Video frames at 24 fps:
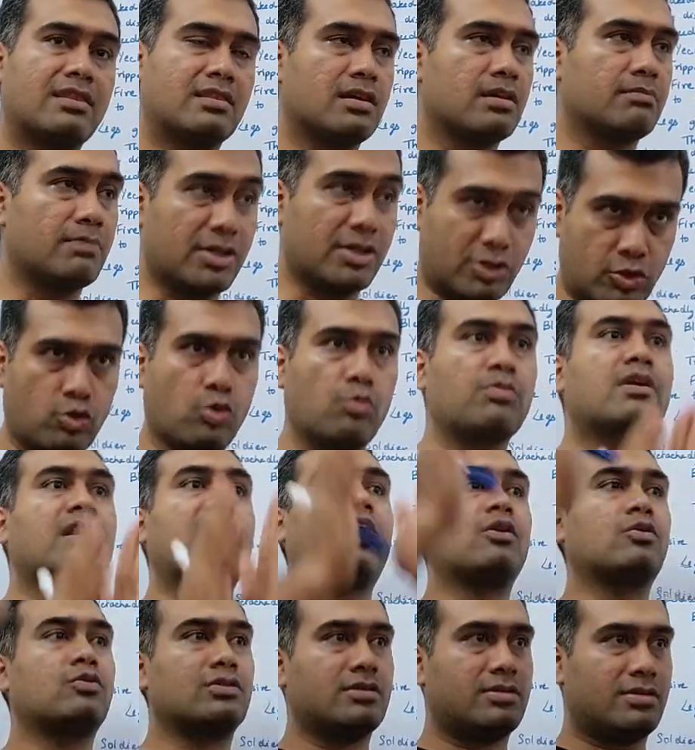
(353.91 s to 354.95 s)
the mushroom
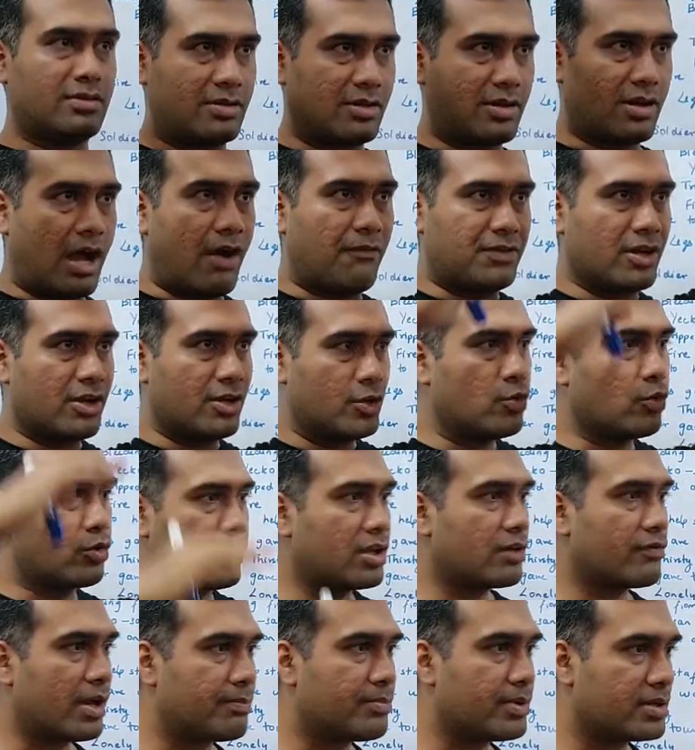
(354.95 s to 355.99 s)
cloud after a
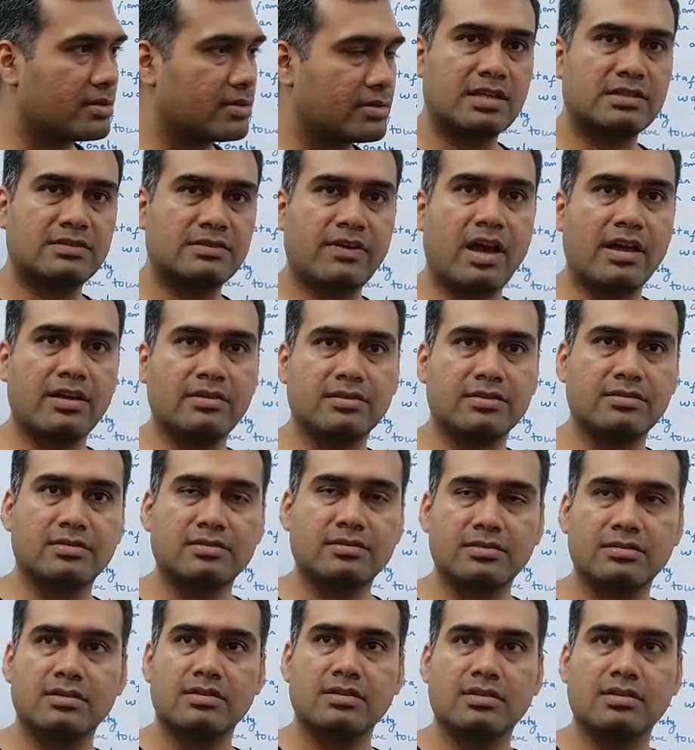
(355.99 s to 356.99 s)
nuclear weapon is fired,